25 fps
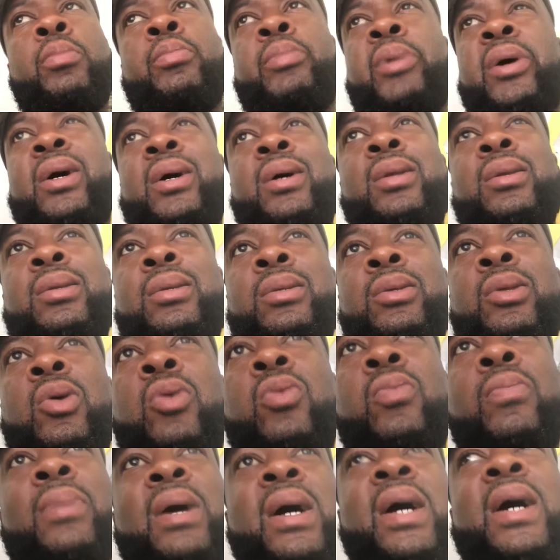But
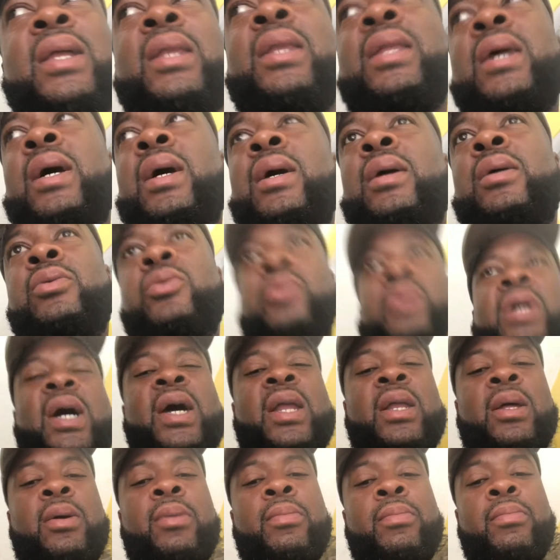don't mind that. You
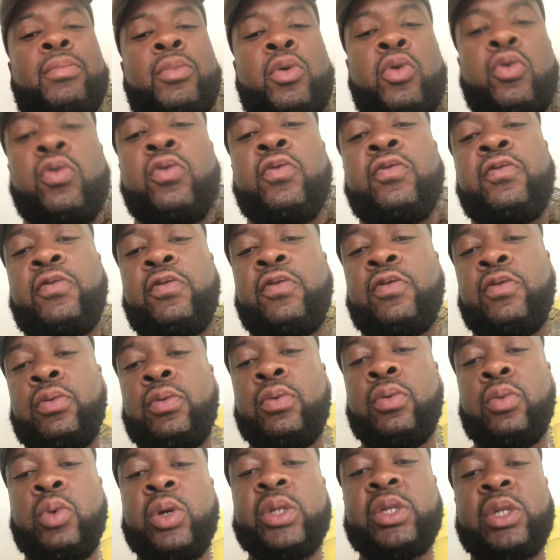gotta move
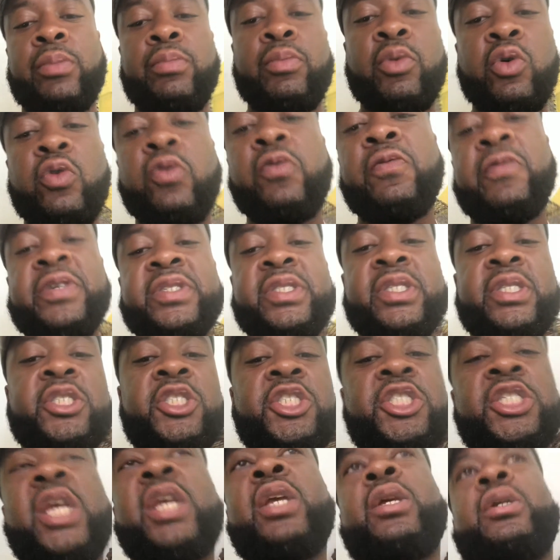with the movers and
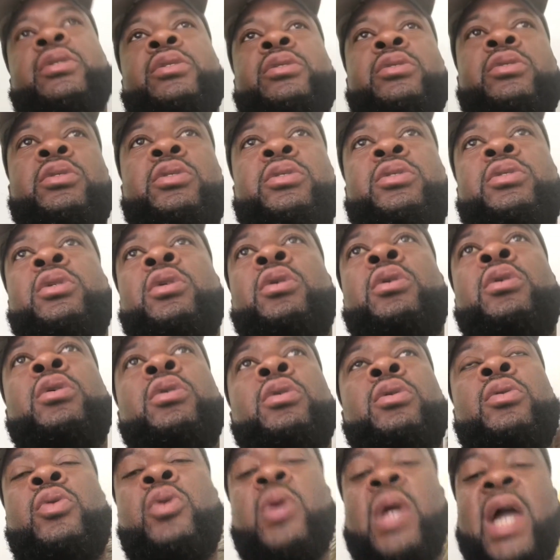shakers.
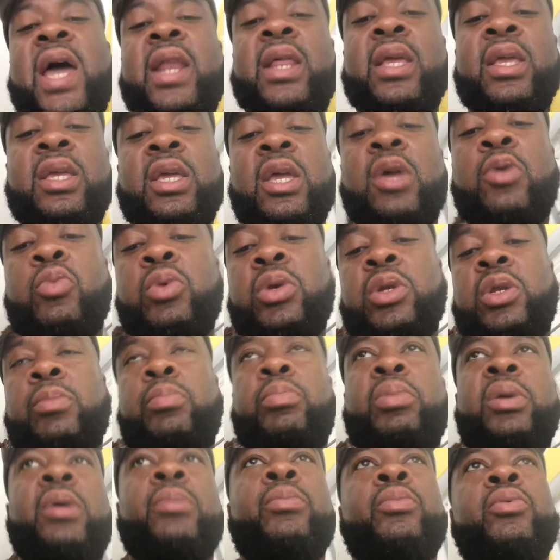You gotta get with the
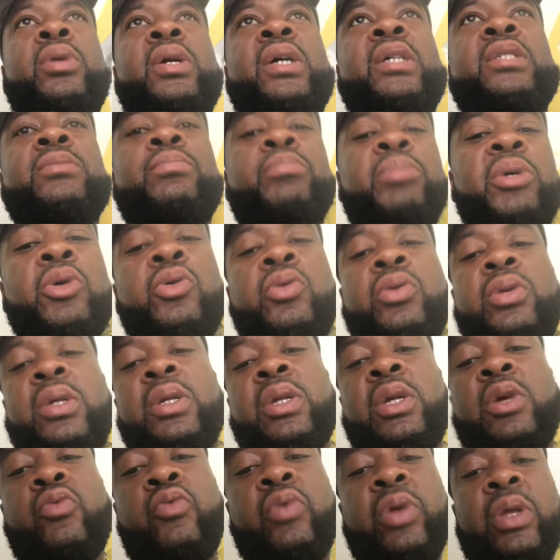people that's
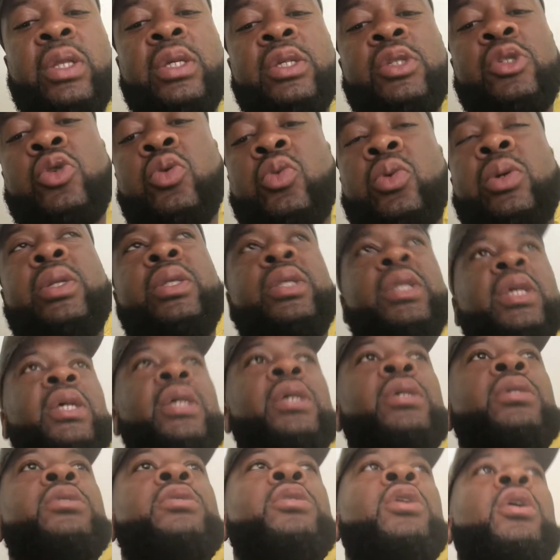building and really doing
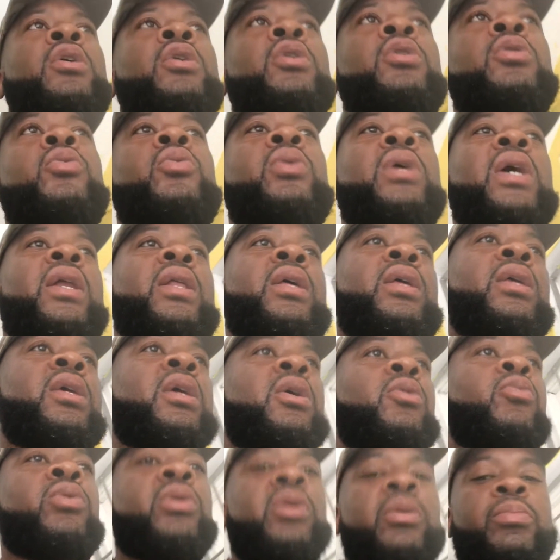things. You gotta
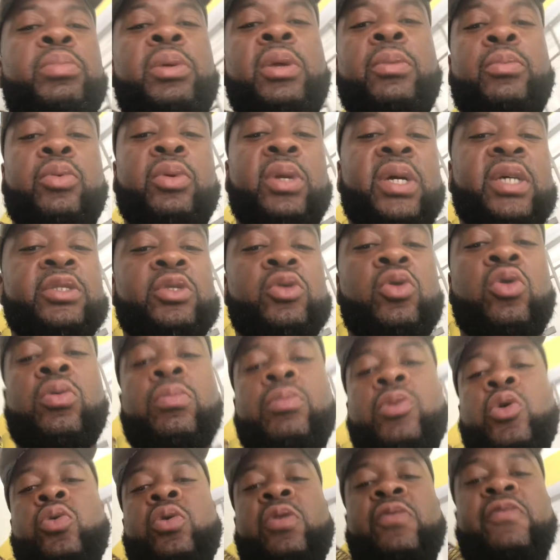get with the people that's
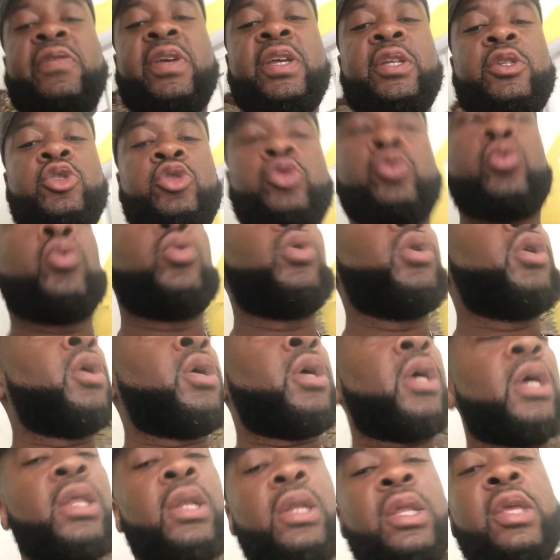gonna motivate you
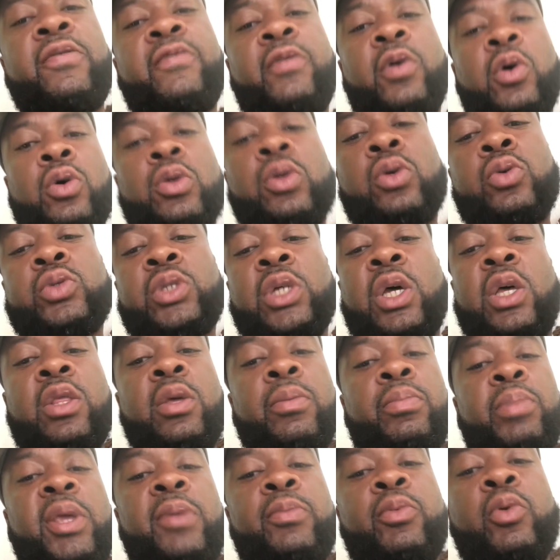and leave all those
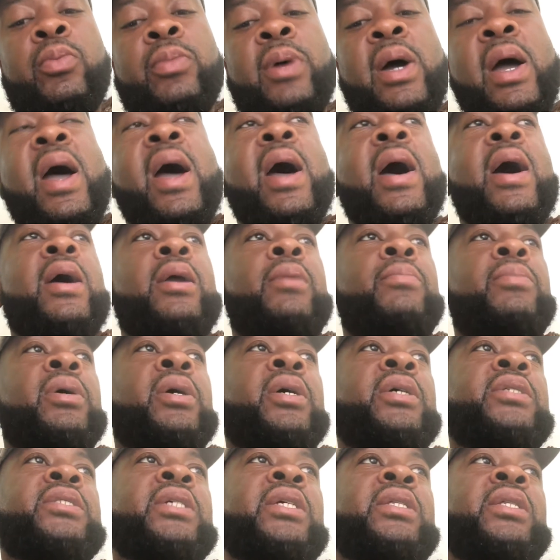other people behind.
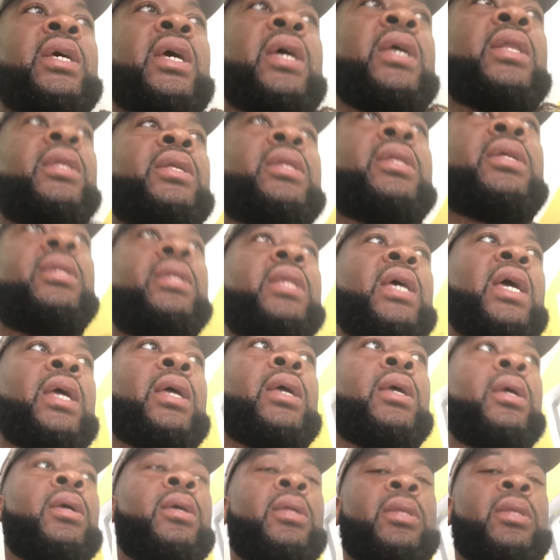Because at the end of the day,